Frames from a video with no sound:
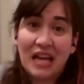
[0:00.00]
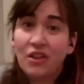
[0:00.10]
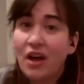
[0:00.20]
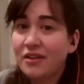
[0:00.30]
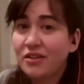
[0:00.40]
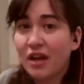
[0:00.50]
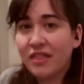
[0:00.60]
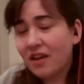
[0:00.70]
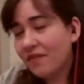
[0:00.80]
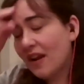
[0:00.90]
I
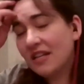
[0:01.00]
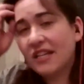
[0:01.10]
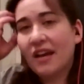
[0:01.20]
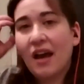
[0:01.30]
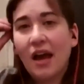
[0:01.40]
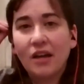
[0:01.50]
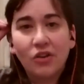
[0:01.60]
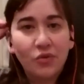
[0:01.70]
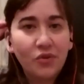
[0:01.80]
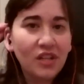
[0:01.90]
think of an idea, I
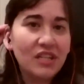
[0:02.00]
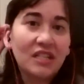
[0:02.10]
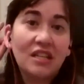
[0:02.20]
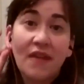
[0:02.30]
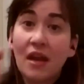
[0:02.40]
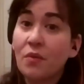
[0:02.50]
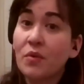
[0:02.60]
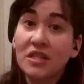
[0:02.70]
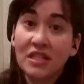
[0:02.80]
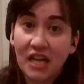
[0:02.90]
Google it to see if
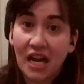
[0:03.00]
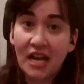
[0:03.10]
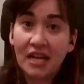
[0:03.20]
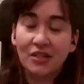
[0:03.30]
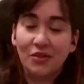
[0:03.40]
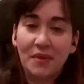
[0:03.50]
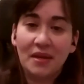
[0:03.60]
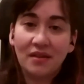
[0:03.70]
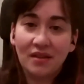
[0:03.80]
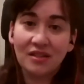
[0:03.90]
anyone's done it. So yeah. I
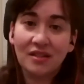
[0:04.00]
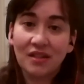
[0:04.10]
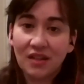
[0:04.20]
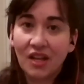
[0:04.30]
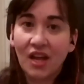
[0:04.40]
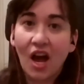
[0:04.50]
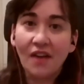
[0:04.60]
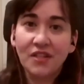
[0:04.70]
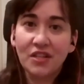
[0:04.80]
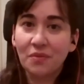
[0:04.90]
mean, because
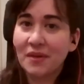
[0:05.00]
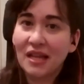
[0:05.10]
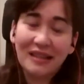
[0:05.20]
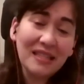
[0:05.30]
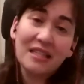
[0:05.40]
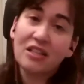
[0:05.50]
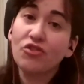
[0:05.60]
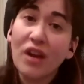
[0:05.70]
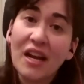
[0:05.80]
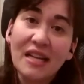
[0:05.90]
often you'll be like, this is a
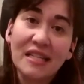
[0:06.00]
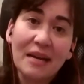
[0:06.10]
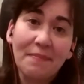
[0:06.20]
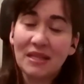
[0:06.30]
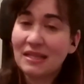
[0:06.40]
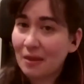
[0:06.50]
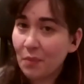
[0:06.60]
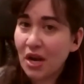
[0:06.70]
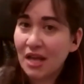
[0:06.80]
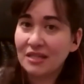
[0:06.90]
great idea, but
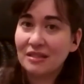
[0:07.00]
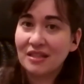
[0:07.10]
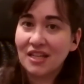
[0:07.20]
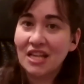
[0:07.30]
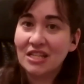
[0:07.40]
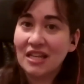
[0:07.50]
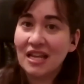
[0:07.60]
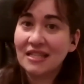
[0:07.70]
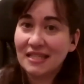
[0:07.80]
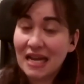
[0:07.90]
someone else
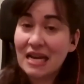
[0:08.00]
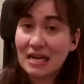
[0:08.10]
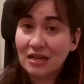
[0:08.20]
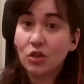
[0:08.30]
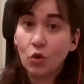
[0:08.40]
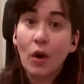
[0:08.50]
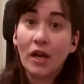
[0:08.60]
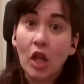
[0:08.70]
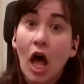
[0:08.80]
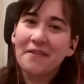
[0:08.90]
has done it quite a
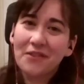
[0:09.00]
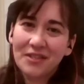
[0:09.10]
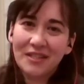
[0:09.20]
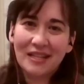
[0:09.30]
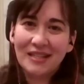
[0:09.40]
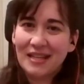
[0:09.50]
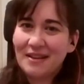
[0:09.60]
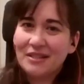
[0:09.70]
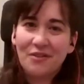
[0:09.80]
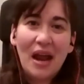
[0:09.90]
lot. First I see,
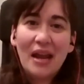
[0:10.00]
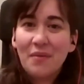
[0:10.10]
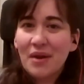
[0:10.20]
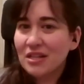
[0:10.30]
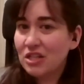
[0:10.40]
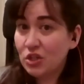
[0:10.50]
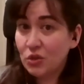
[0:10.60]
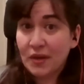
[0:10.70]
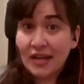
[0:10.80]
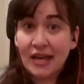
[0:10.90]
is there anyone else
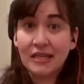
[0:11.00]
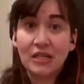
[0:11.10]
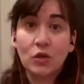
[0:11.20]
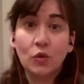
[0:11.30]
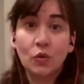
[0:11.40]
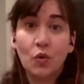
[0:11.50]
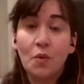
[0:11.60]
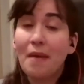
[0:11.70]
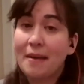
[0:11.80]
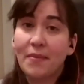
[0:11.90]
doing it who
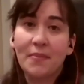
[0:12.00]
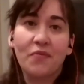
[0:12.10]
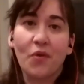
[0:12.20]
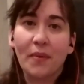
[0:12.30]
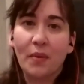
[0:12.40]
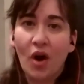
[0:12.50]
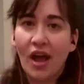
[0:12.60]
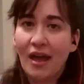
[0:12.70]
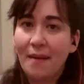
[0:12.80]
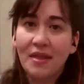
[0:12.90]
might be performing where
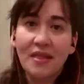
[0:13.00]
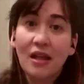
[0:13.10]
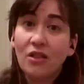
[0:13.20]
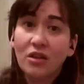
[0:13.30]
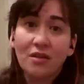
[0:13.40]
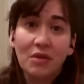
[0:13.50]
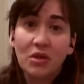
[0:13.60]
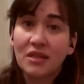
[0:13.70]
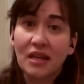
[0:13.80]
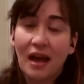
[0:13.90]
I am? And then I look at the music.